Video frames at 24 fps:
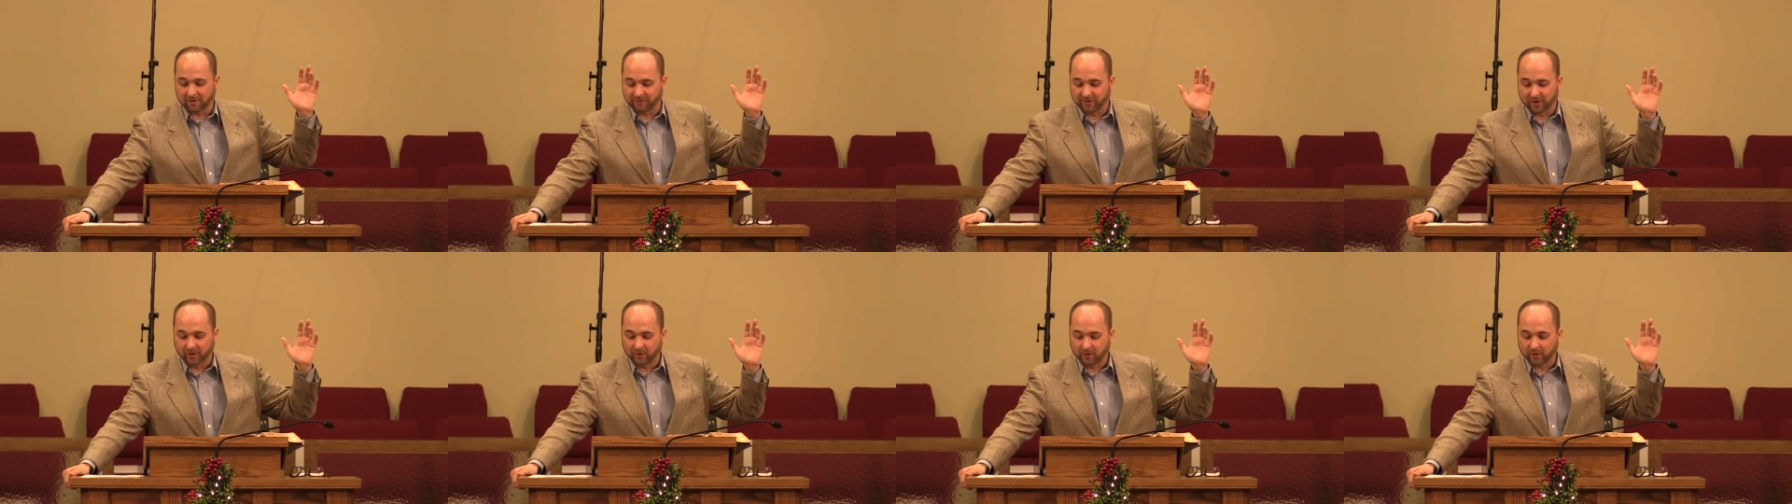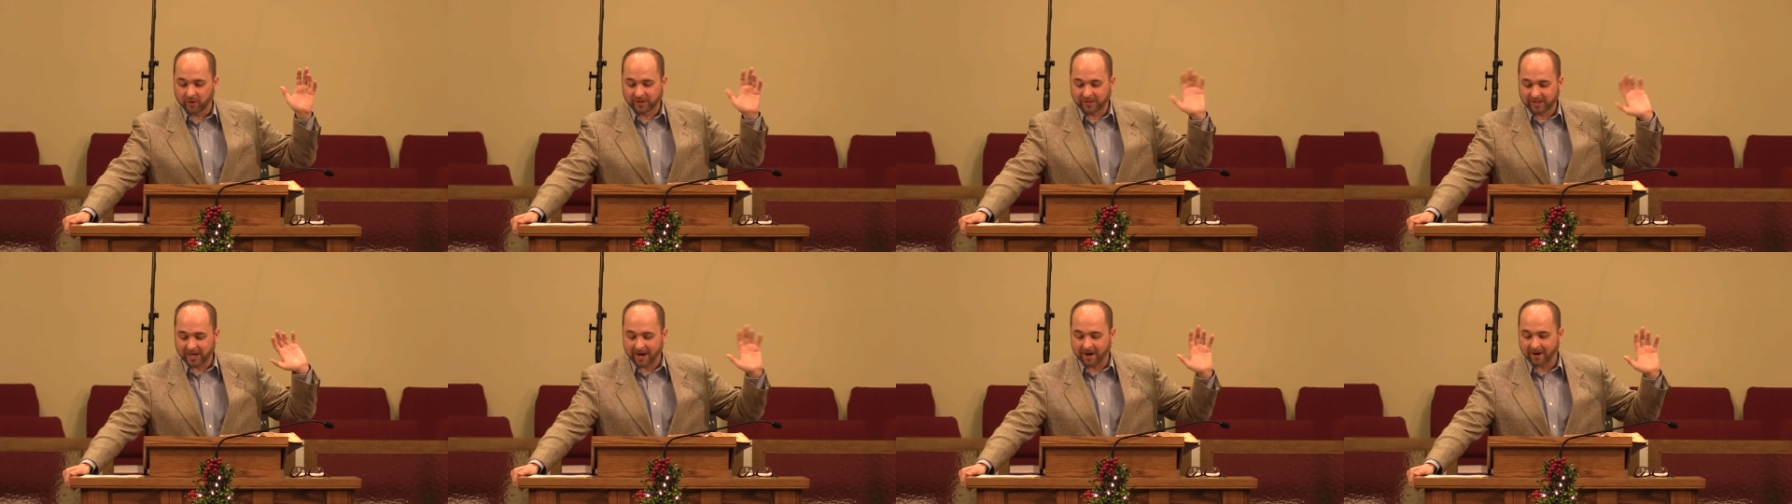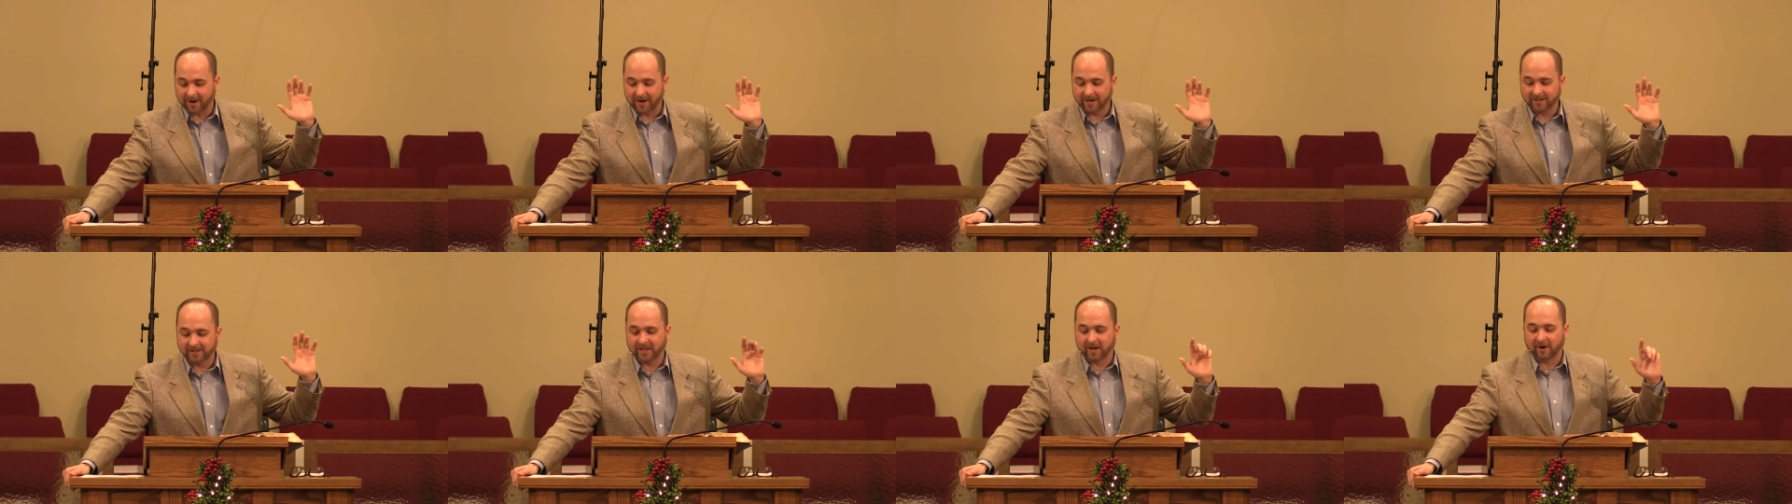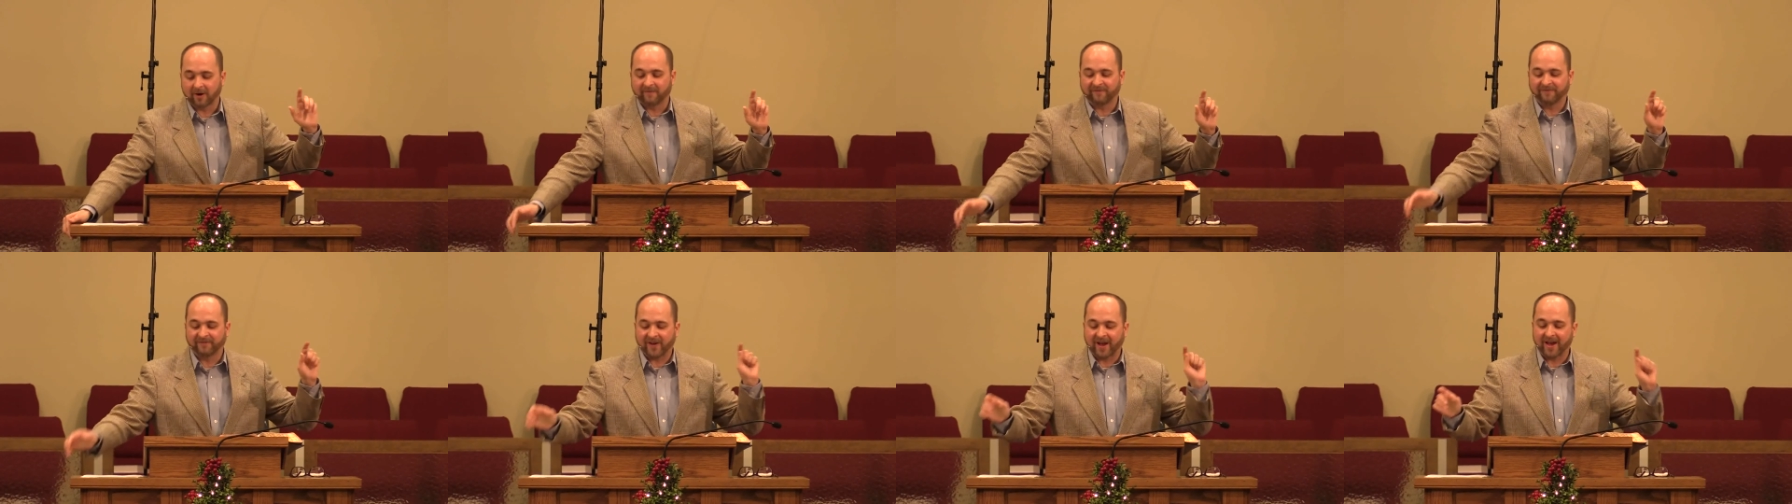if the Lord tarries, that
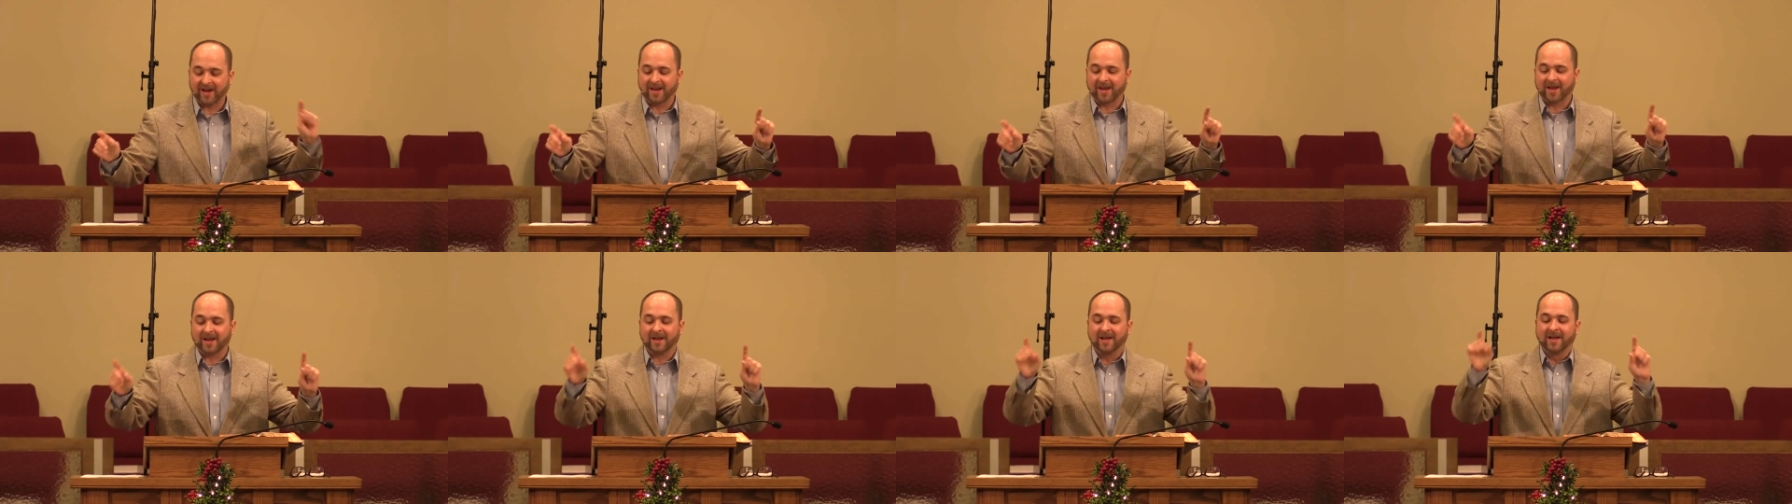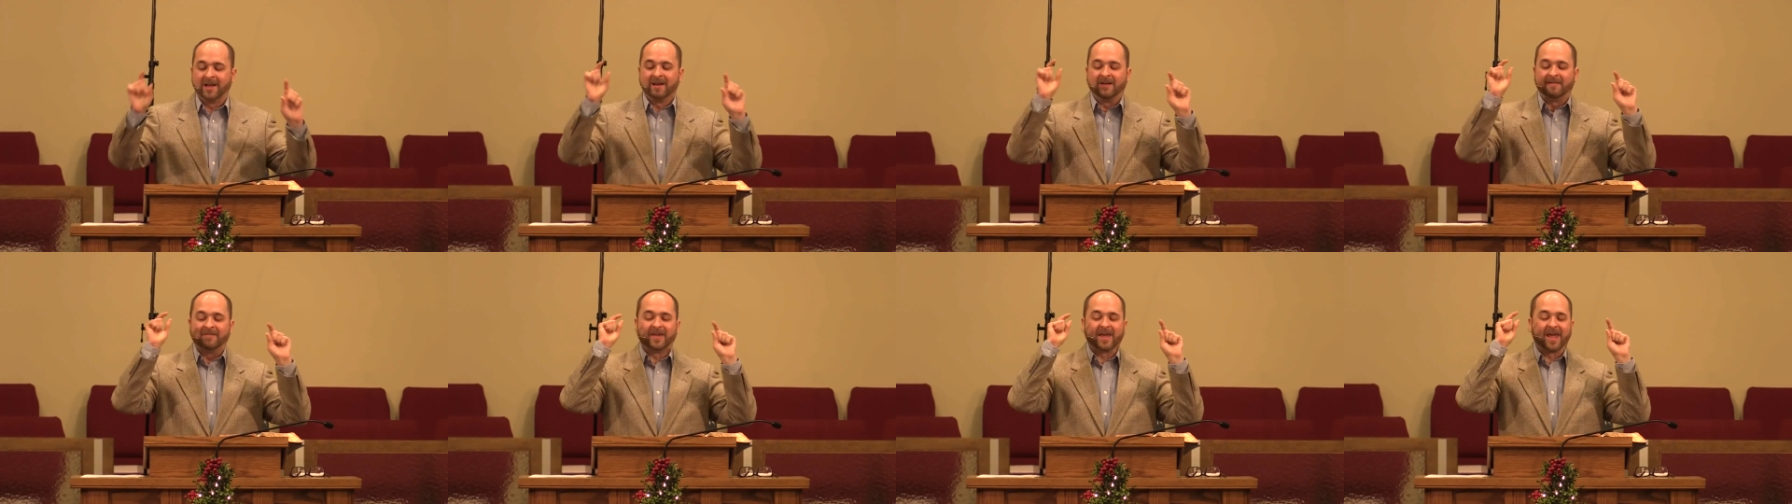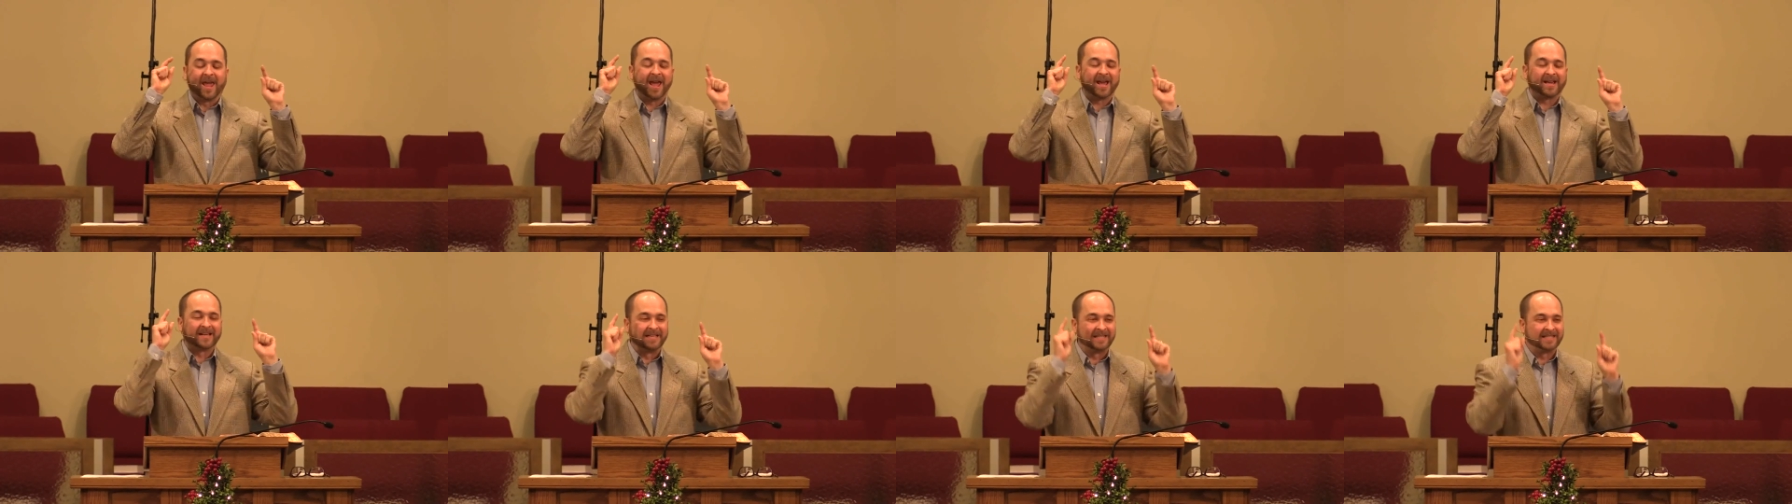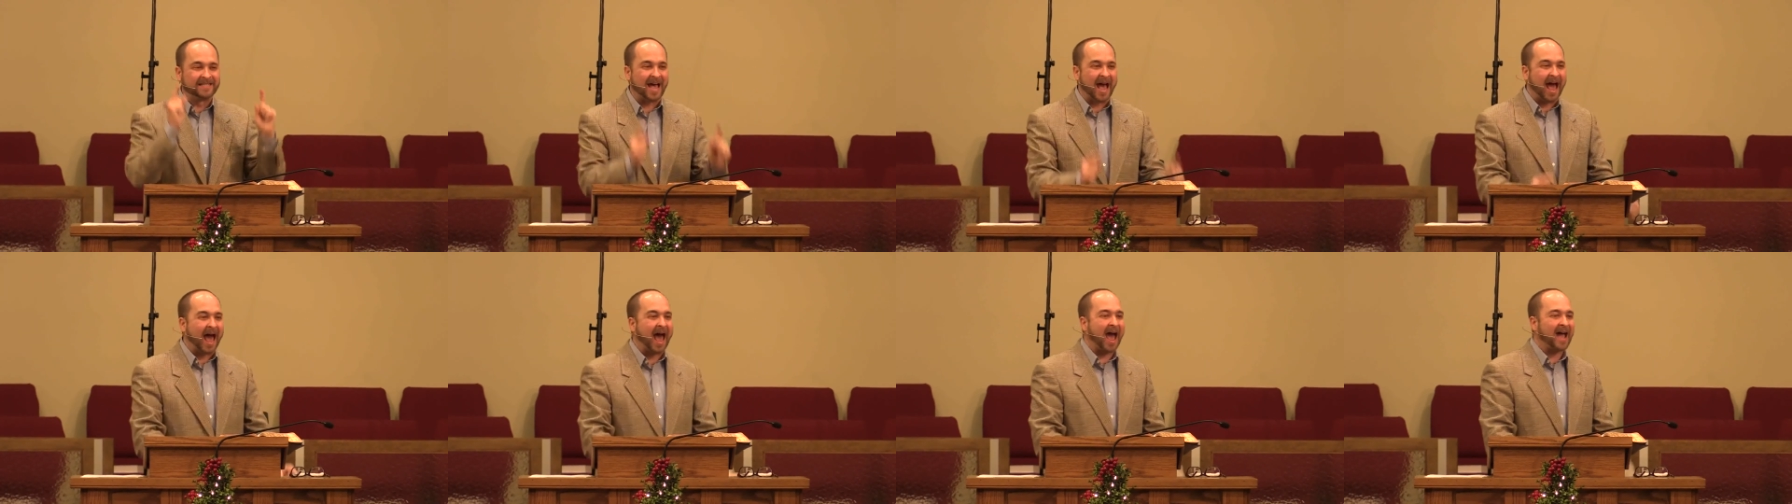are fighting the
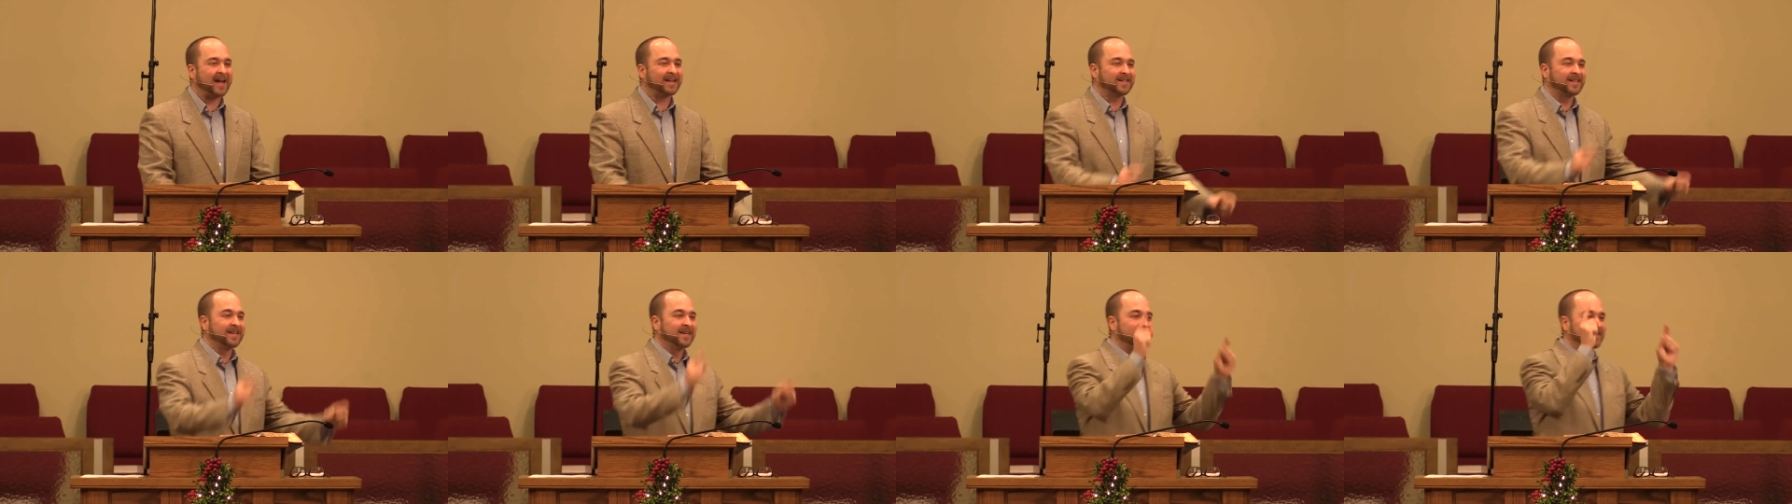exact